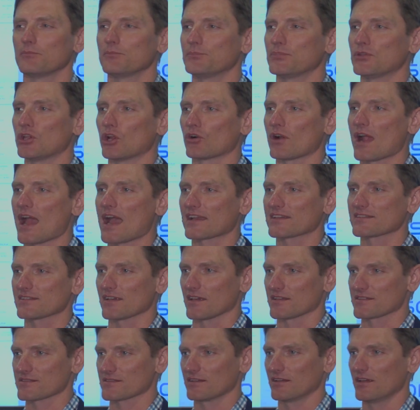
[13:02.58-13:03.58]
Pure
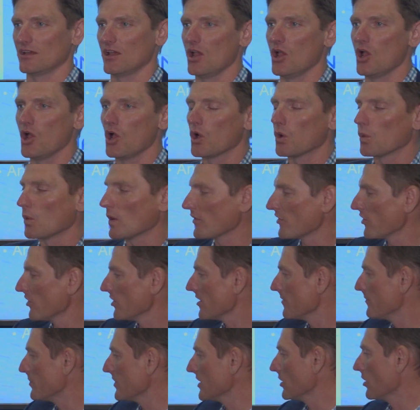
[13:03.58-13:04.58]
Access.
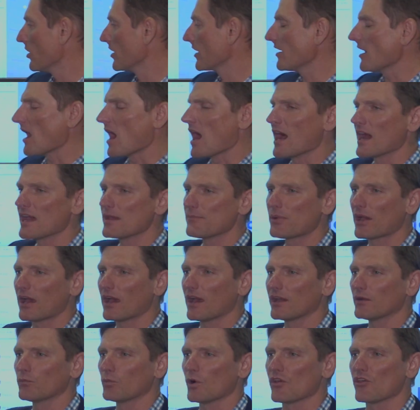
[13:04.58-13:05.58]
Whether it be on an
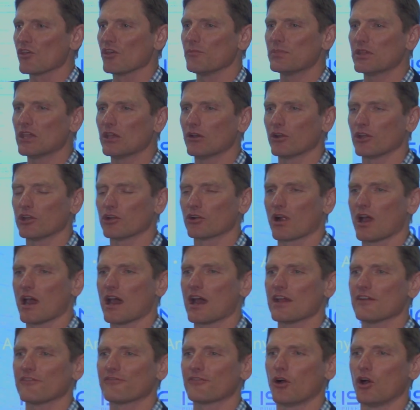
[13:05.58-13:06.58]
iPad, whether it be on your
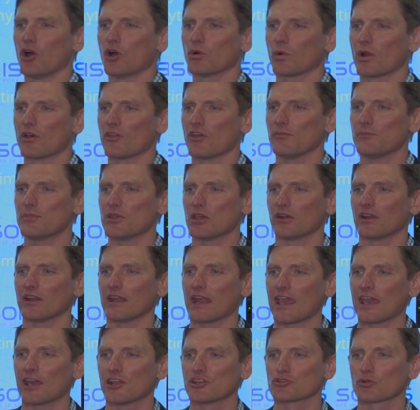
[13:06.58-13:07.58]
iPhone, whether it be on
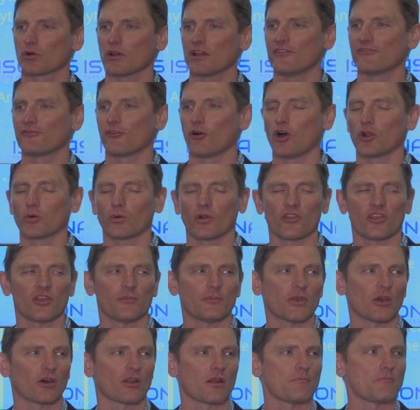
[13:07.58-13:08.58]
an Android phone, whether
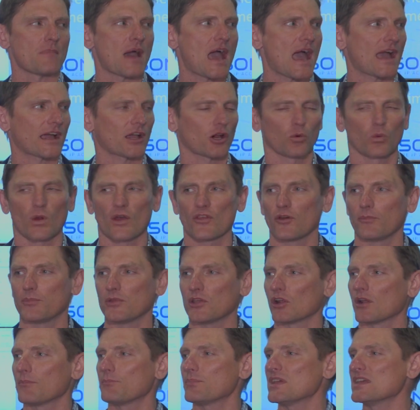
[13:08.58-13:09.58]
it be on a Mac, or whether it
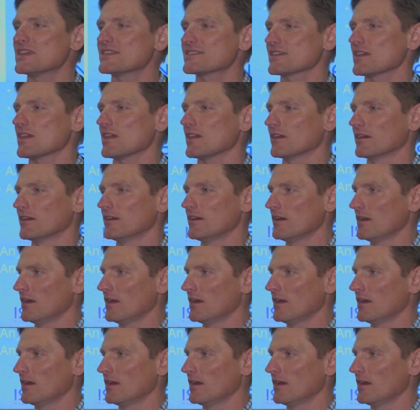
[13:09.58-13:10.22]
be on a PC.